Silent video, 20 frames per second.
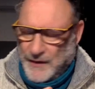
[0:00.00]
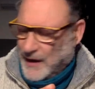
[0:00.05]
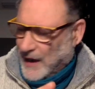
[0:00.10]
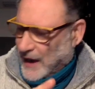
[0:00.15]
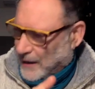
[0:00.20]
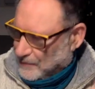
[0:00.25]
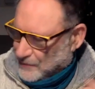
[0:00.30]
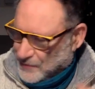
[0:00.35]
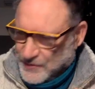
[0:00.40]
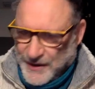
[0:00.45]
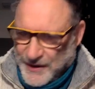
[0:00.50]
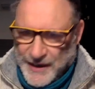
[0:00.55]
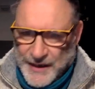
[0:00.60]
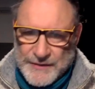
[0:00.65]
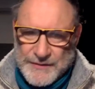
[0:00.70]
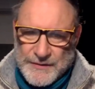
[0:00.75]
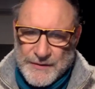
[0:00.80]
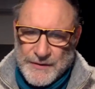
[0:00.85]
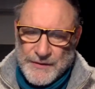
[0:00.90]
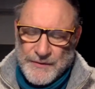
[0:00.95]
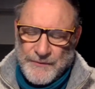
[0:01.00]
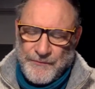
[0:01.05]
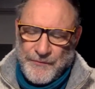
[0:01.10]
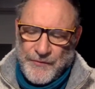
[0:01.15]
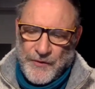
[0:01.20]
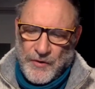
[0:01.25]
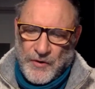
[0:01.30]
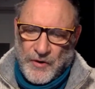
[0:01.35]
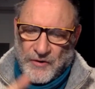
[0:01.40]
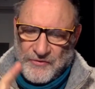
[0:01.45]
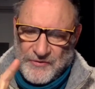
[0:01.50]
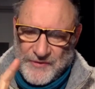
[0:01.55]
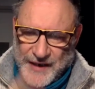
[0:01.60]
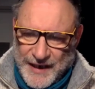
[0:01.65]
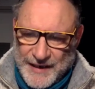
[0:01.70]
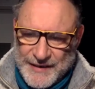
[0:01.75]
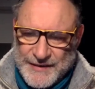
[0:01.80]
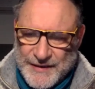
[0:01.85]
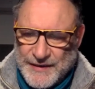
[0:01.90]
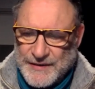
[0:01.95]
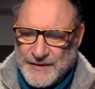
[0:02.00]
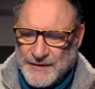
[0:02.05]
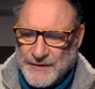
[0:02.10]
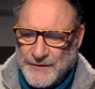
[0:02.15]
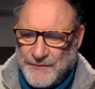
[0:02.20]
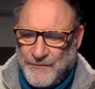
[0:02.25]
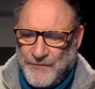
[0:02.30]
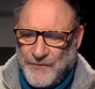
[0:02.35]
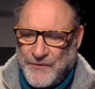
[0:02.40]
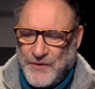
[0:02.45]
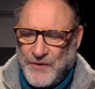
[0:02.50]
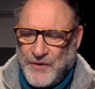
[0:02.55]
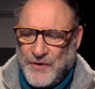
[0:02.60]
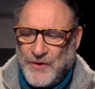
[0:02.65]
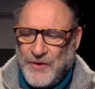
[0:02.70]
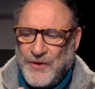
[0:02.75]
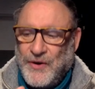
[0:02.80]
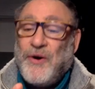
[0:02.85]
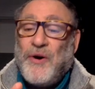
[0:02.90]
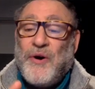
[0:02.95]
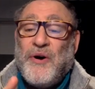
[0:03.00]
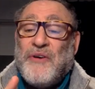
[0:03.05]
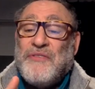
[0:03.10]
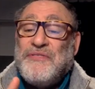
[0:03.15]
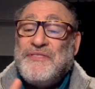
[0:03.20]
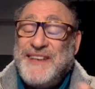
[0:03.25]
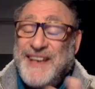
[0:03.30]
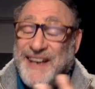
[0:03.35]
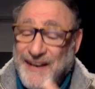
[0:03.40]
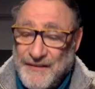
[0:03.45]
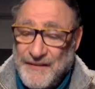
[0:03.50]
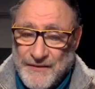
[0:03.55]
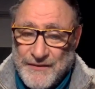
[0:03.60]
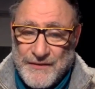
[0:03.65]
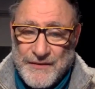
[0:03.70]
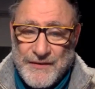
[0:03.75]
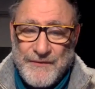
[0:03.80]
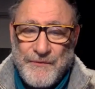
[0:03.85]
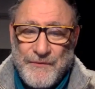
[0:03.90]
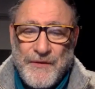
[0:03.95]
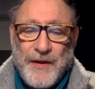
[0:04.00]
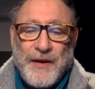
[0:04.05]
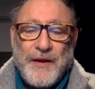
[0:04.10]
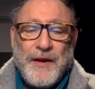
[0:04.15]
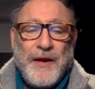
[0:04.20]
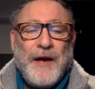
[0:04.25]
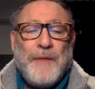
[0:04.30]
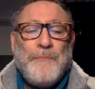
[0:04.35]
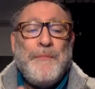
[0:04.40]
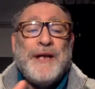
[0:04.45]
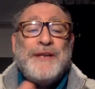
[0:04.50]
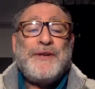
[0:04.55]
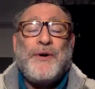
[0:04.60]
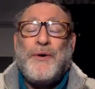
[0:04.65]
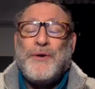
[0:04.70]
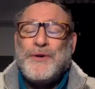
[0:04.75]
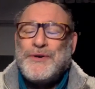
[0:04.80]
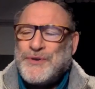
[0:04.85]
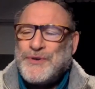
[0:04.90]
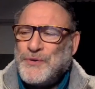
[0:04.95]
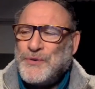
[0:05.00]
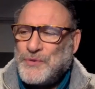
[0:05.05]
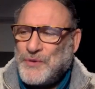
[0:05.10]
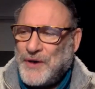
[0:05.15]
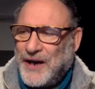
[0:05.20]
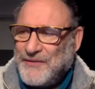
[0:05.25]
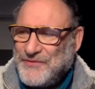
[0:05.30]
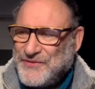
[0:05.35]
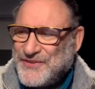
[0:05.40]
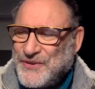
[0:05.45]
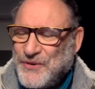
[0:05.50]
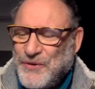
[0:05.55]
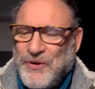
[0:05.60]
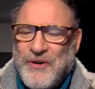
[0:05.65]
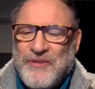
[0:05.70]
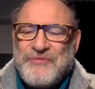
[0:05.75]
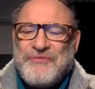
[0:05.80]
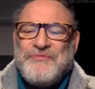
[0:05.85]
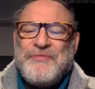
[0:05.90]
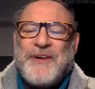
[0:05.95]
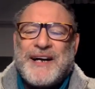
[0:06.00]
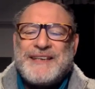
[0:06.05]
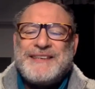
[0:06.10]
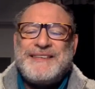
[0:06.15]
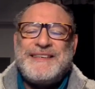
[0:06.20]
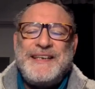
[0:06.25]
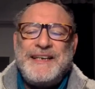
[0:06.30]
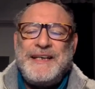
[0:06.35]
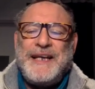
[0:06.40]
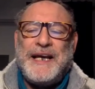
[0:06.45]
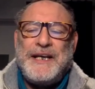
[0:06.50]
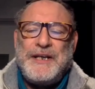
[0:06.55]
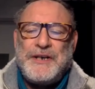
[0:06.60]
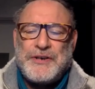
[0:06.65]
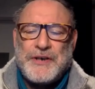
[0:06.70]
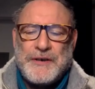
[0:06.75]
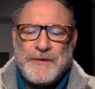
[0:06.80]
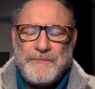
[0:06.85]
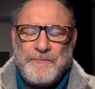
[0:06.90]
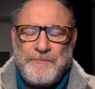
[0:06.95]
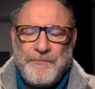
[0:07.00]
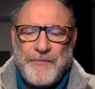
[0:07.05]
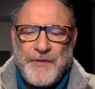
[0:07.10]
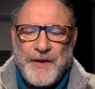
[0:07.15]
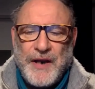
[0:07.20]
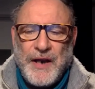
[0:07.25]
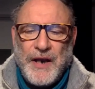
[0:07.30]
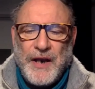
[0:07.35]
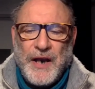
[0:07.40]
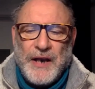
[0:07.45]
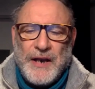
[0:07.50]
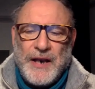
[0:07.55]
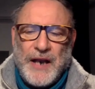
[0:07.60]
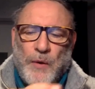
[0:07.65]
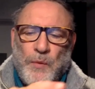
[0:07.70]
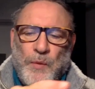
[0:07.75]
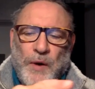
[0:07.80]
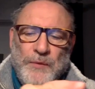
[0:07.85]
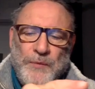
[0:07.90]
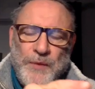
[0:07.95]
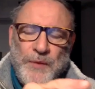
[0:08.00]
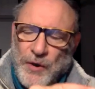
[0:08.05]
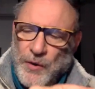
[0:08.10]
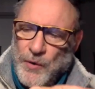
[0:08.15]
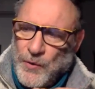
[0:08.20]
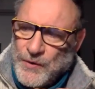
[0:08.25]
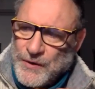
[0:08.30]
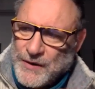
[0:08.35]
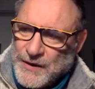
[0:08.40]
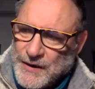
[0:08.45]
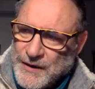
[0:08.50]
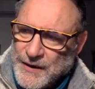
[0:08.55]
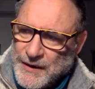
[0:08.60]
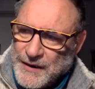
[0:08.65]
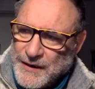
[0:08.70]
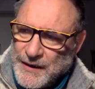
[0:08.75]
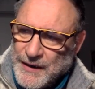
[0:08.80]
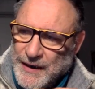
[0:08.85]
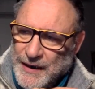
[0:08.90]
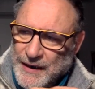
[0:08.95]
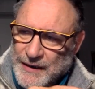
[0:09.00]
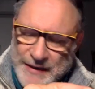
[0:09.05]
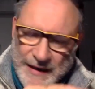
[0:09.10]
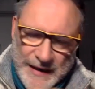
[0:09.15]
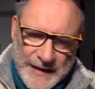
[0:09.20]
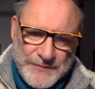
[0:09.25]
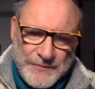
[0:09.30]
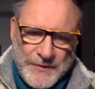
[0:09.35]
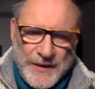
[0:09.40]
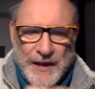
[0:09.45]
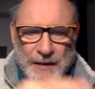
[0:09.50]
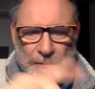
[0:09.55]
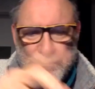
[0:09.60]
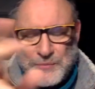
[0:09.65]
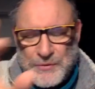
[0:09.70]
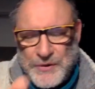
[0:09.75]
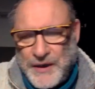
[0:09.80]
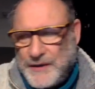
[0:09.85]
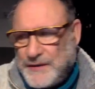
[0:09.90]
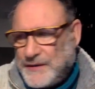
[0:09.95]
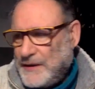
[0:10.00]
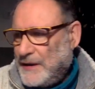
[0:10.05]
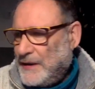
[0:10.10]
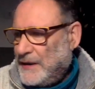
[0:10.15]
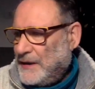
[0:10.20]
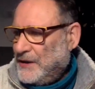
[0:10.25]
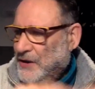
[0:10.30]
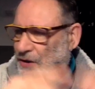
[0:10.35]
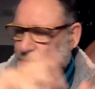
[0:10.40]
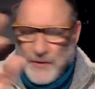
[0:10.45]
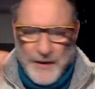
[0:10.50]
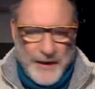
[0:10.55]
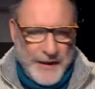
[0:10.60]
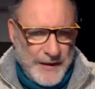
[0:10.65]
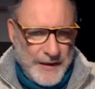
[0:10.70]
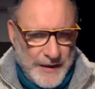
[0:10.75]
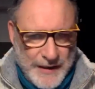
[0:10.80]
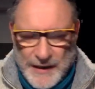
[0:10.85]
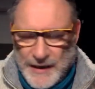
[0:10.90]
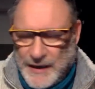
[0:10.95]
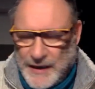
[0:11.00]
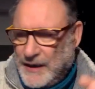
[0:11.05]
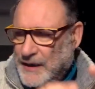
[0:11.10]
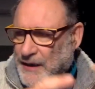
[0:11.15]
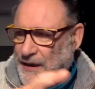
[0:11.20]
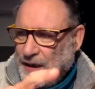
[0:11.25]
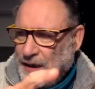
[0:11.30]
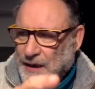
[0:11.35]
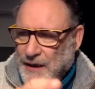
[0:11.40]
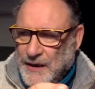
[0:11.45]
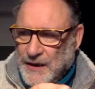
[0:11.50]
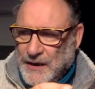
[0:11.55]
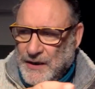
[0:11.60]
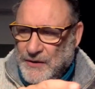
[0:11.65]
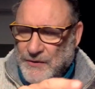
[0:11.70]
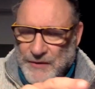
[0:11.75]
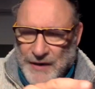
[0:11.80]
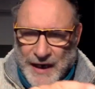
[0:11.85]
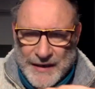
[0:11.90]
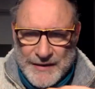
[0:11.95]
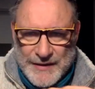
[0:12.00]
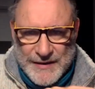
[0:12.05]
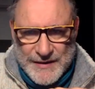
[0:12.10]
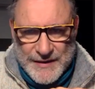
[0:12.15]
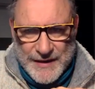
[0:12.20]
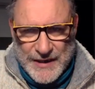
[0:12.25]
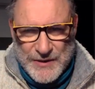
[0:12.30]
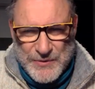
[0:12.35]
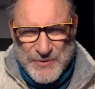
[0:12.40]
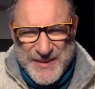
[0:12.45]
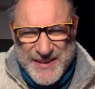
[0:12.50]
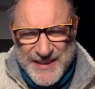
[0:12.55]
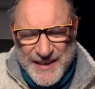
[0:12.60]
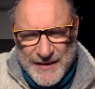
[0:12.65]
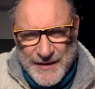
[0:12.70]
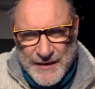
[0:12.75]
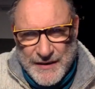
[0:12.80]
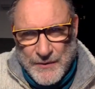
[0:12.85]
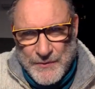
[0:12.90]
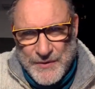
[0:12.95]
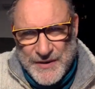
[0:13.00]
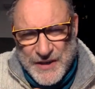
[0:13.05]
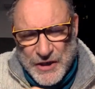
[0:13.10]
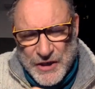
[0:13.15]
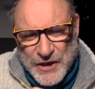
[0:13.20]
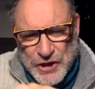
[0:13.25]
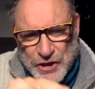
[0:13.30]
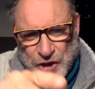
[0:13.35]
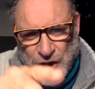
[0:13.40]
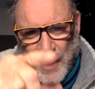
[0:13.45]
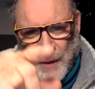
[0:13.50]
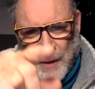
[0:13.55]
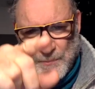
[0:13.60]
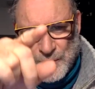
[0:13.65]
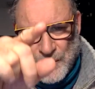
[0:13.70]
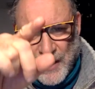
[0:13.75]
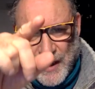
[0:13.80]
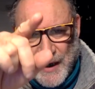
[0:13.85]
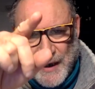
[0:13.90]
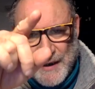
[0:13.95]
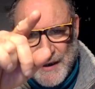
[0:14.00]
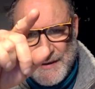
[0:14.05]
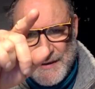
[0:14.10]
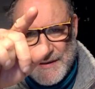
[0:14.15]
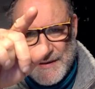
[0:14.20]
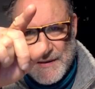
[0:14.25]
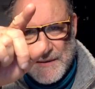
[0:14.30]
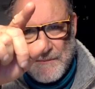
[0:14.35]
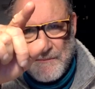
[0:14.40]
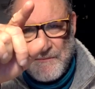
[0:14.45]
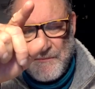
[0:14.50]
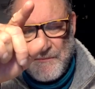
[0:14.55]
up to date of cases of death, but also graphs of vaccination. Now, when we look at Israel, Britain, UAE, United States, we see that there is a sharp rise,